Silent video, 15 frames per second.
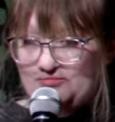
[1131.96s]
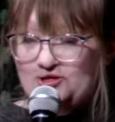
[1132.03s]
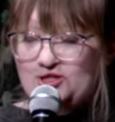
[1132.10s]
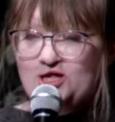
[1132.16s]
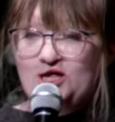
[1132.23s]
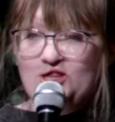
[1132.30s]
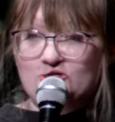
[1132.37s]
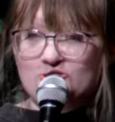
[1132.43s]

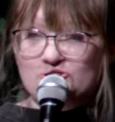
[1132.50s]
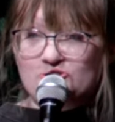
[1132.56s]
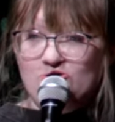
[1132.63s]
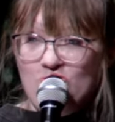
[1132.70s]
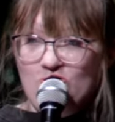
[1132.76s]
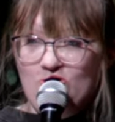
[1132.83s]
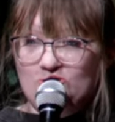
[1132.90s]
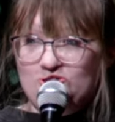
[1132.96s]
But then this
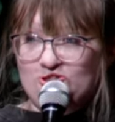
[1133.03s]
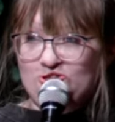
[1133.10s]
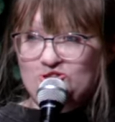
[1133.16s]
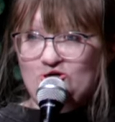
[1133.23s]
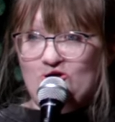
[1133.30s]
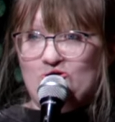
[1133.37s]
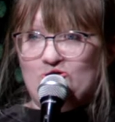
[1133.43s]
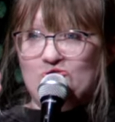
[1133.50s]
girl, she
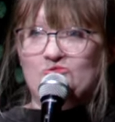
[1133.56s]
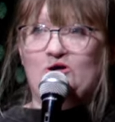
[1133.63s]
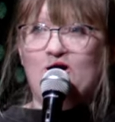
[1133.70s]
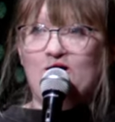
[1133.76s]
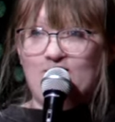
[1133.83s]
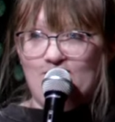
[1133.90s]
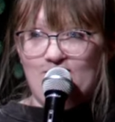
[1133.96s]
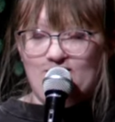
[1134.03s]
starts
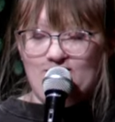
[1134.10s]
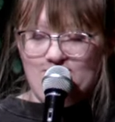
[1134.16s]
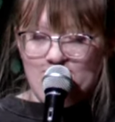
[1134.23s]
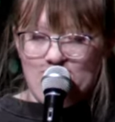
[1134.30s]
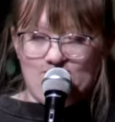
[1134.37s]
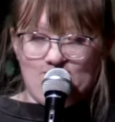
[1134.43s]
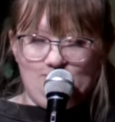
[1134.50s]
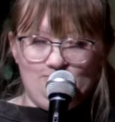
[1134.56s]
crying,
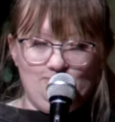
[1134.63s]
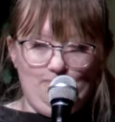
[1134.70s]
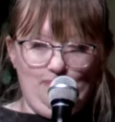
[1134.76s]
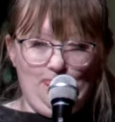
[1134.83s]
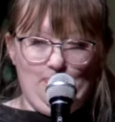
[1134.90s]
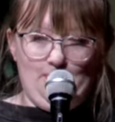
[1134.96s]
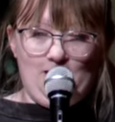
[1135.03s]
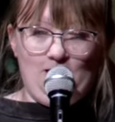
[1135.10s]
you know?
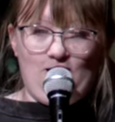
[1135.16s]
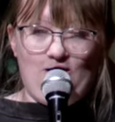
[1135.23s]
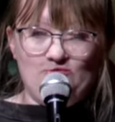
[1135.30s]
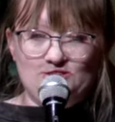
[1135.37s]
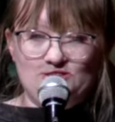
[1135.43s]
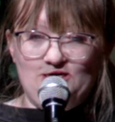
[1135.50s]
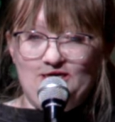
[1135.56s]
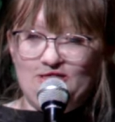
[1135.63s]
And I
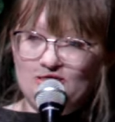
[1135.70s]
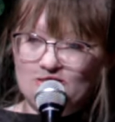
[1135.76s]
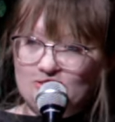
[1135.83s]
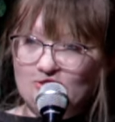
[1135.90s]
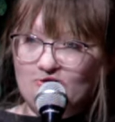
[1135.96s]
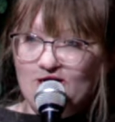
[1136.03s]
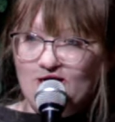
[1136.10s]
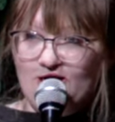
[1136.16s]
was like,
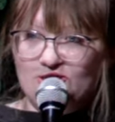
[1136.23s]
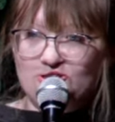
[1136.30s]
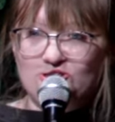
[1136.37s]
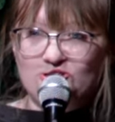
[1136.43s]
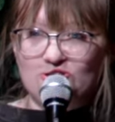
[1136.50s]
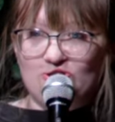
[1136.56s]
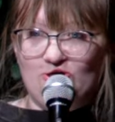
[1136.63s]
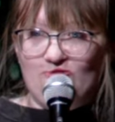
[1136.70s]
that's okay,
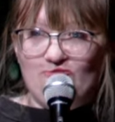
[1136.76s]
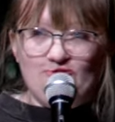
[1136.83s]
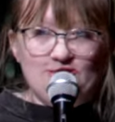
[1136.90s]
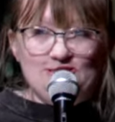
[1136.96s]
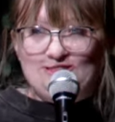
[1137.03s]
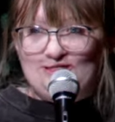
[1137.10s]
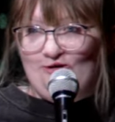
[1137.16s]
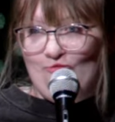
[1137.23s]
she's
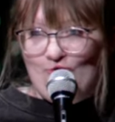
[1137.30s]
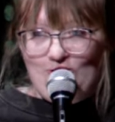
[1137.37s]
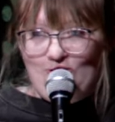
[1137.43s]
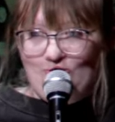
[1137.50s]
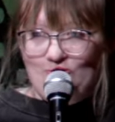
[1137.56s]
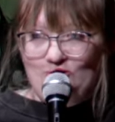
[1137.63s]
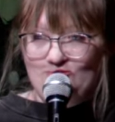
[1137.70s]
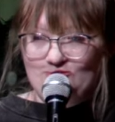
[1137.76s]
nervous. We're
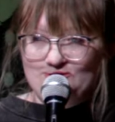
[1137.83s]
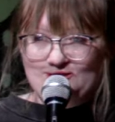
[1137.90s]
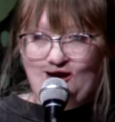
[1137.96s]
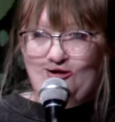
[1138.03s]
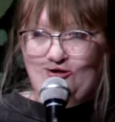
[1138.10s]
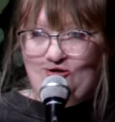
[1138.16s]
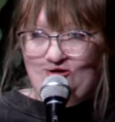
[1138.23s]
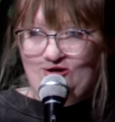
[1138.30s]
all nervous,
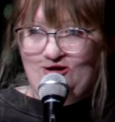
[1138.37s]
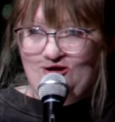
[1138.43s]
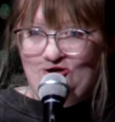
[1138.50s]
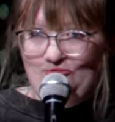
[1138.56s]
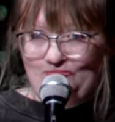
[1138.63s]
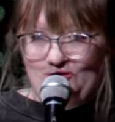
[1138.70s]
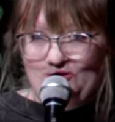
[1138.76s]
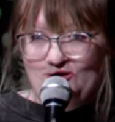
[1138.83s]
I know how to
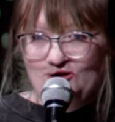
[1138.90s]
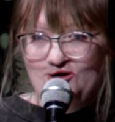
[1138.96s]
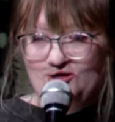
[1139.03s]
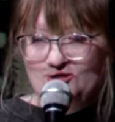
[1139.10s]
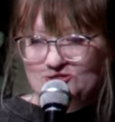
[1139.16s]
help her.